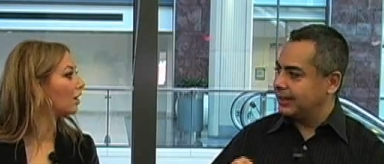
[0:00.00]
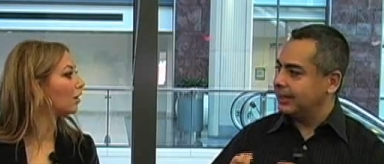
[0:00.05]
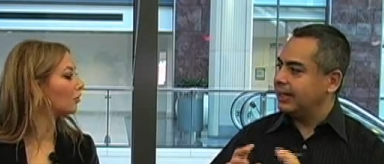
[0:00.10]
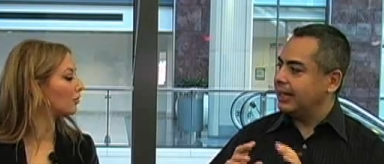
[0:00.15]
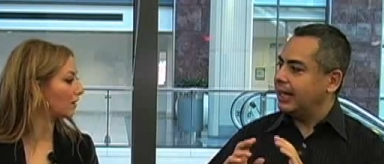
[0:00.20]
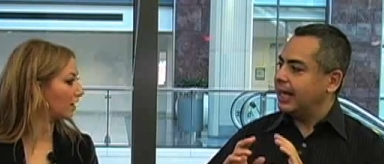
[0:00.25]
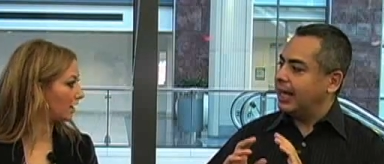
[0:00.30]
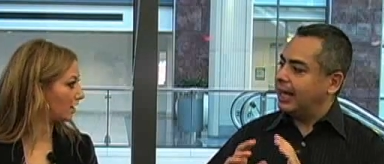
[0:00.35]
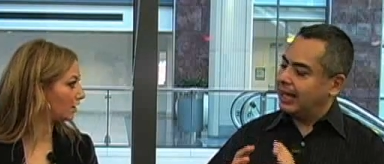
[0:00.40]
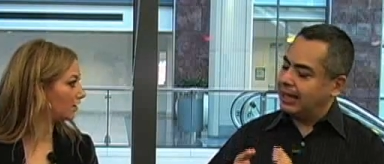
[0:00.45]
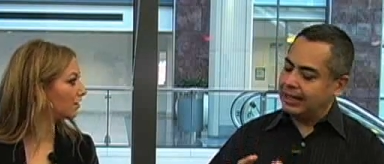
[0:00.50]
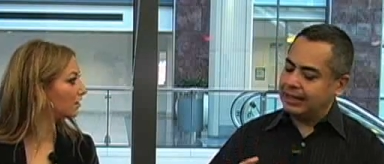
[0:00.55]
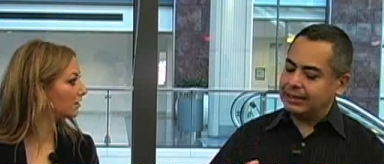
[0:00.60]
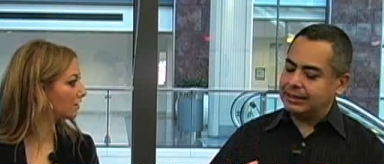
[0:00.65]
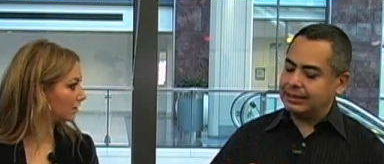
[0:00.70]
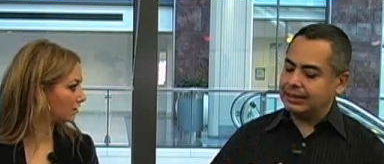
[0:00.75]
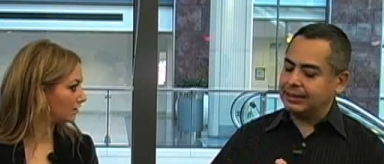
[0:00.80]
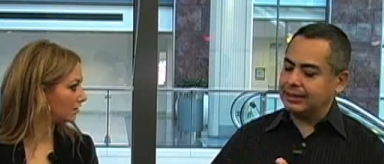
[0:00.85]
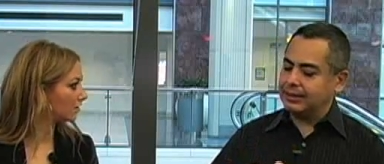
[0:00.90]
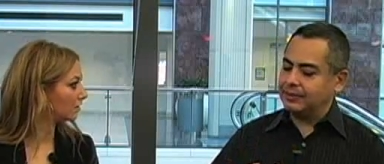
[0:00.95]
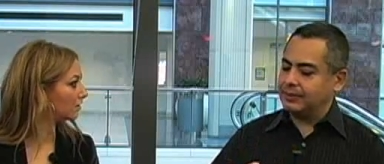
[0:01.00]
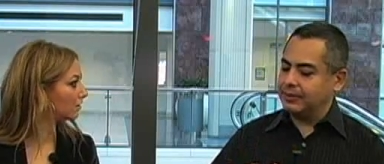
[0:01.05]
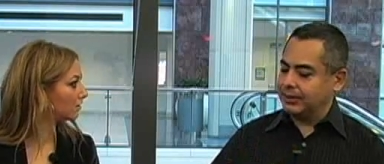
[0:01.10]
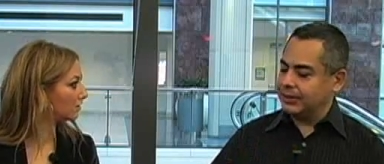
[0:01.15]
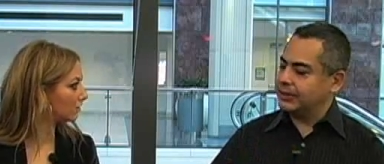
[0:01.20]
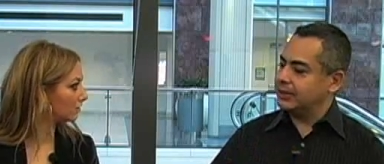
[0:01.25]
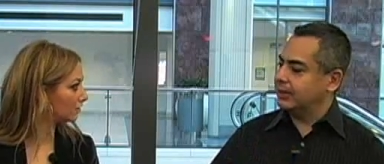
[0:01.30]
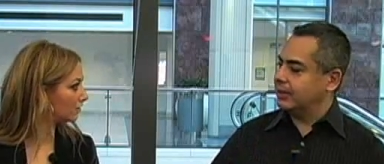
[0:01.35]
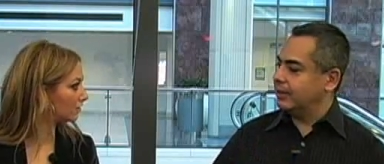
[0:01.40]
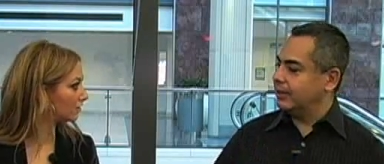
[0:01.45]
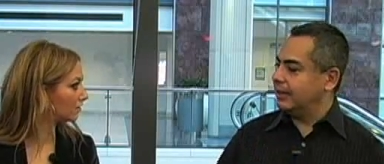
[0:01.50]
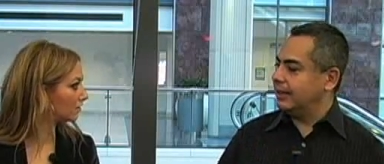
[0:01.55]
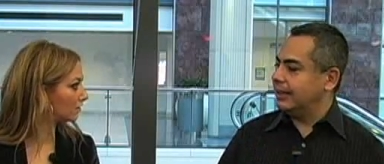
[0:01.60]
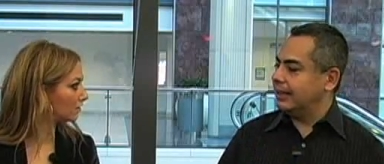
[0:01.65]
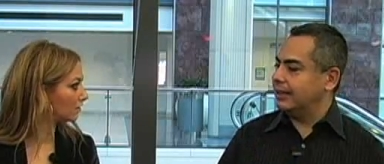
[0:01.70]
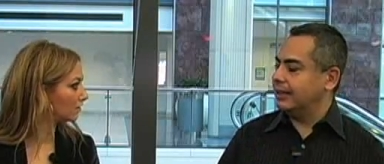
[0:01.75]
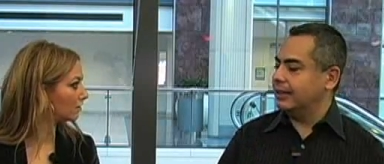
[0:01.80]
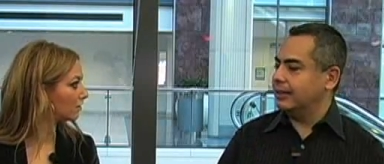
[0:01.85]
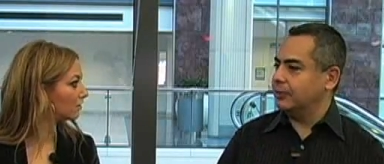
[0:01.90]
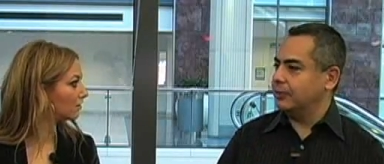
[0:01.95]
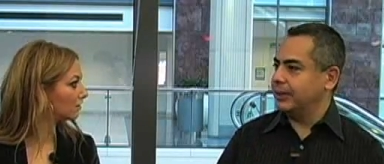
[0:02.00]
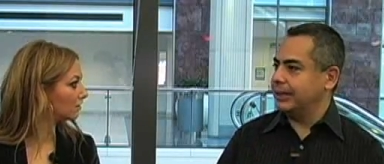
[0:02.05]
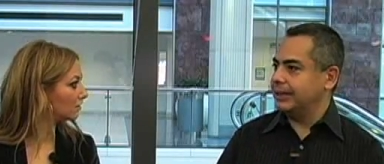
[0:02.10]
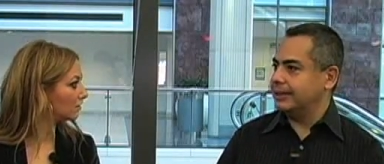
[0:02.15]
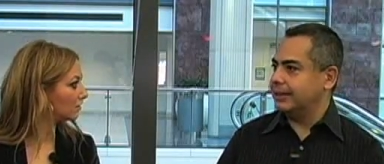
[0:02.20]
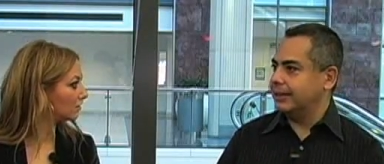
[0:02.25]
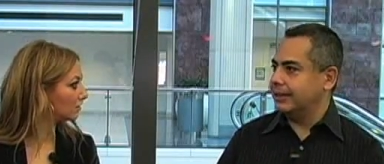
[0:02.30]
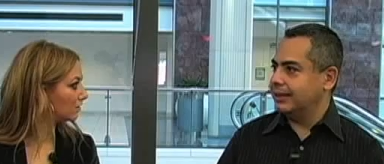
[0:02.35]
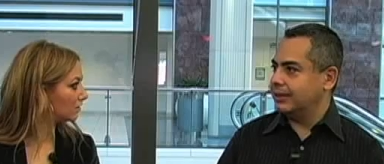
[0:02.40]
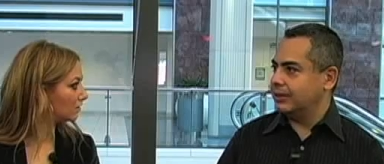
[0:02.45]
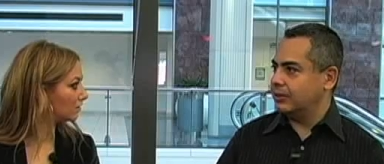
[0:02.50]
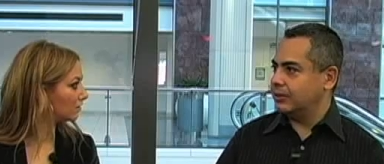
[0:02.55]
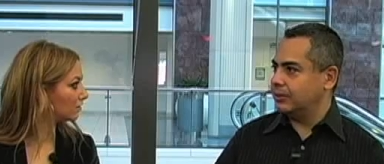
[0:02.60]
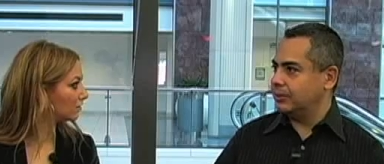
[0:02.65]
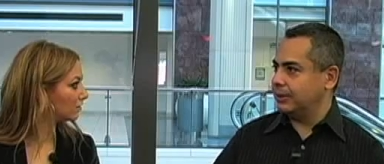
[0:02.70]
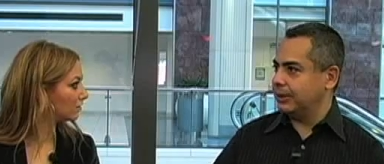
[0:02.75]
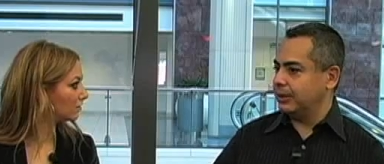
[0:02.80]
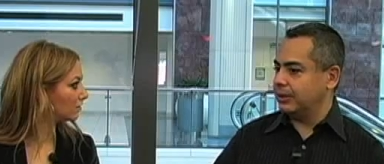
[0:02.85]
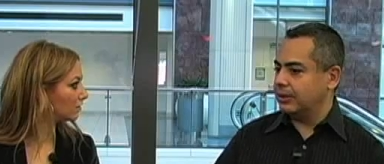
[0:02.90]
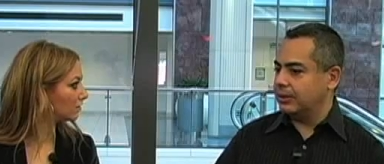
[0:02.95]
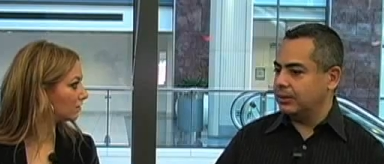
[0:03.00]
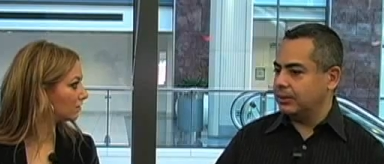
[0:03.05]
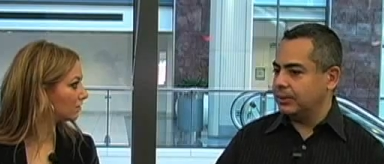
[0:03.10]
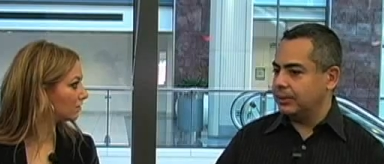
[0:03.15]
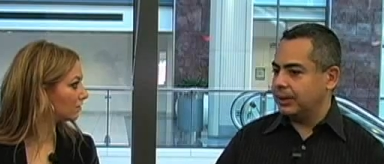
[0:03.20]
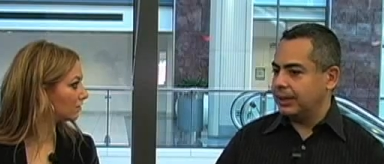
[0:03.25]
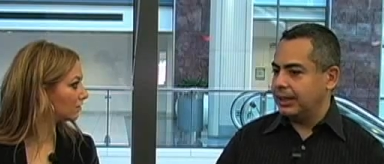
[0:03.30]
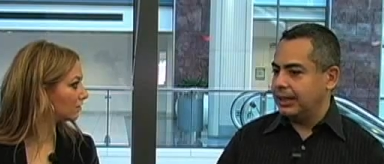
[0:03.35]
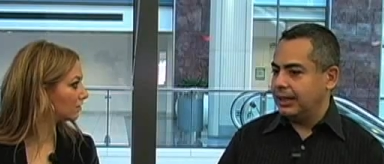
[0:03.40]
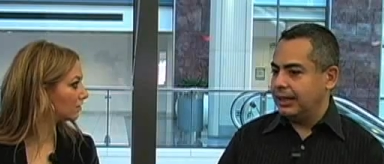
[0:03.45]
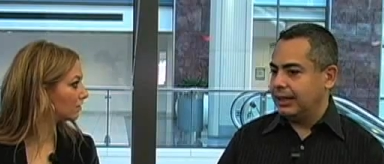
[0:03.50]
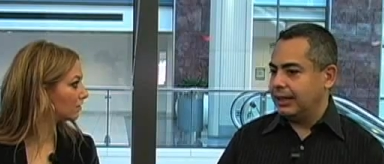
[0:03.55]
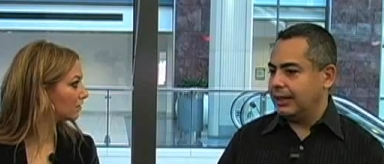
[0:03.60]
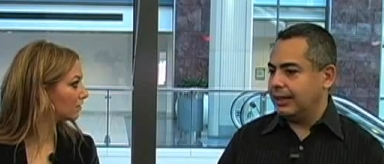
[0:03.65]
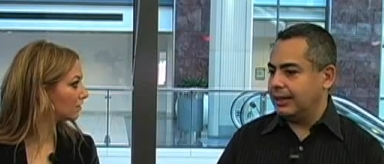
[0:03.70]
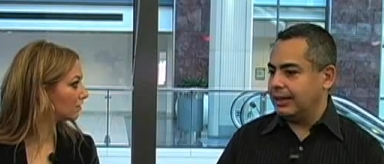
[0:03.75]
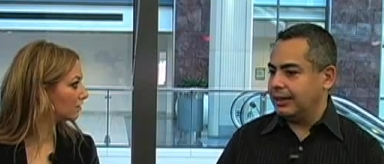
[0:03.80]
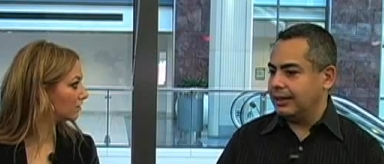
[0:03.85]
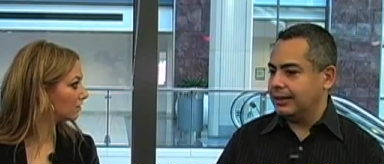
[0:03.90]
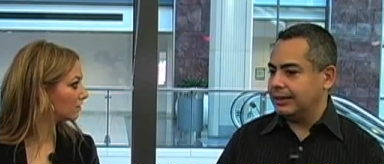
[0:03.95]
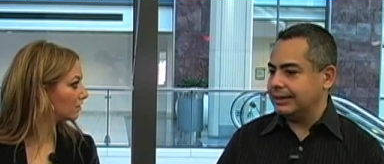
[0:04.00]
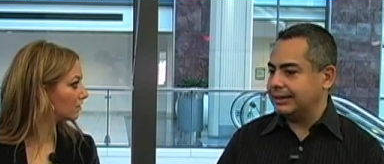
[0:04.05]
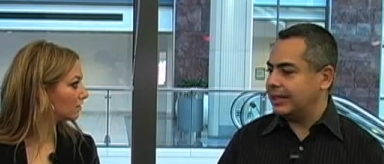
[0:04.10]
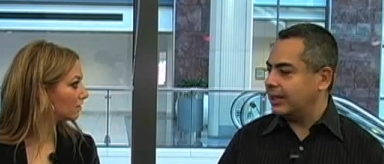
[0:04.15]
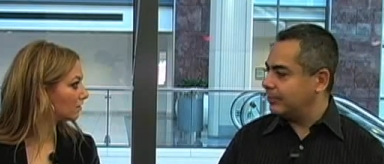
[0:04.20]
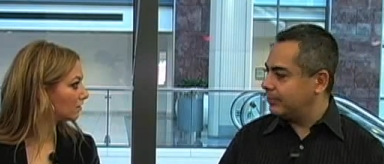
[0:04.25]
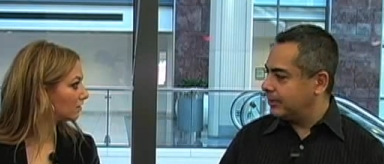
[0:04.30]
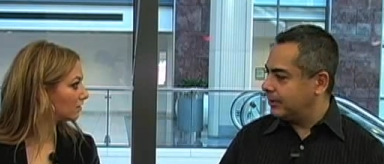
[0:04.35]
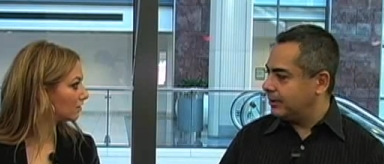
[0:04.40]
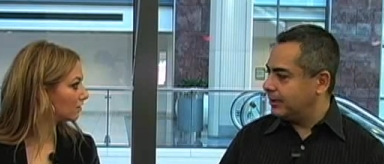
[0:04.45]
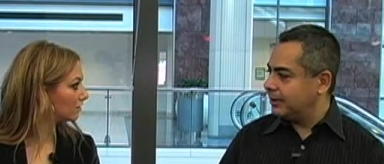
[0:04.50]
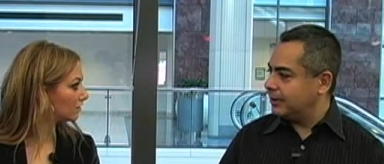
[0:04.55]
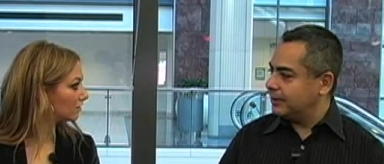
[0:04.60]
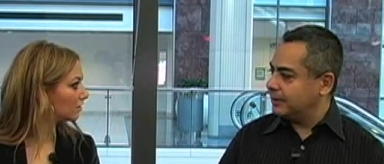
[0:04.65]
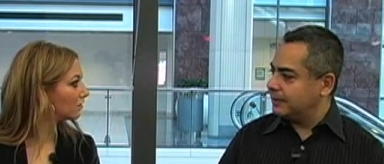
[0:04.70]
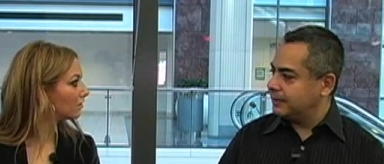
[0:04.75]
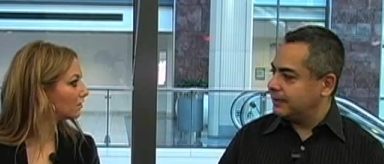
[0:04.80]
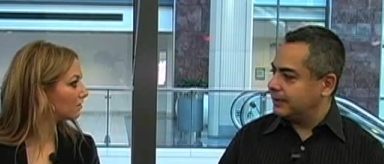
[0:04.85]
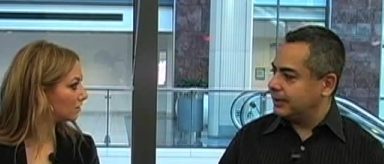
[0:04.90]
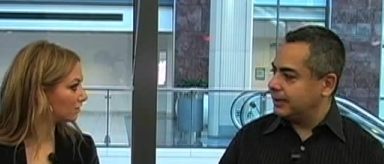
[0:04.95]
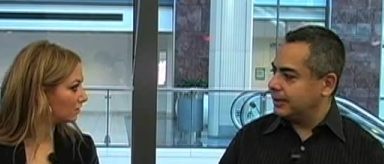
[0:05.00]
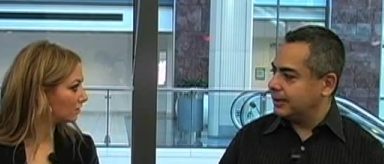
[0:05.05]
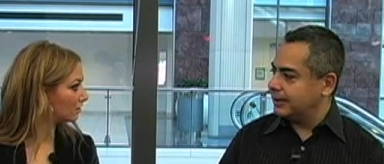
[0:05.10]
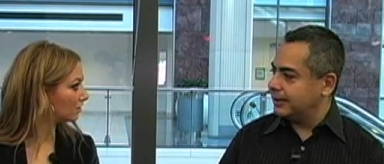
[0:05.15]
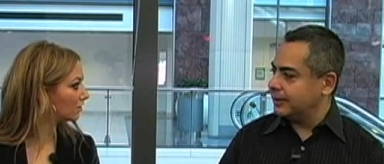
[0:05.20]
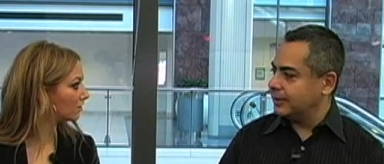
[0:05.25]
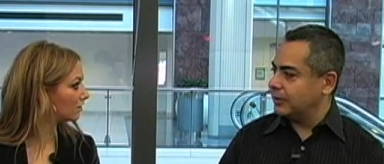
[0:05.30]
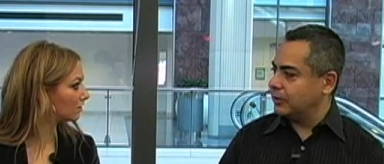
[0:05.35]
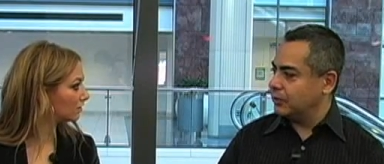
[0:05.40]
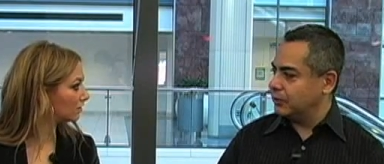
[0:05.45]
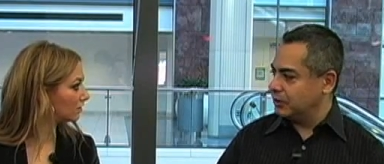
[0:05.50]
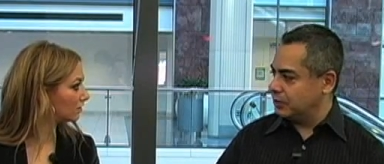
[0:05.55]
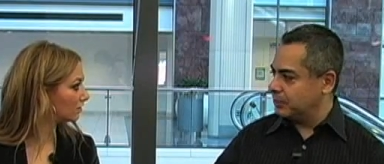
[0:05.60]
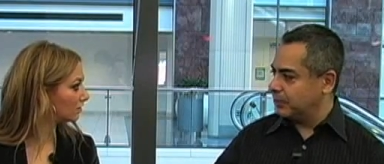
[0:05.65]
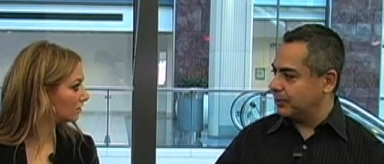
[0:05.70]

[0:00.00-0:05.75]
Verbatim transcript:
Speaker 1: Okay. And uh, for the study, uh, we decided to include uh, sample of uh, U.S.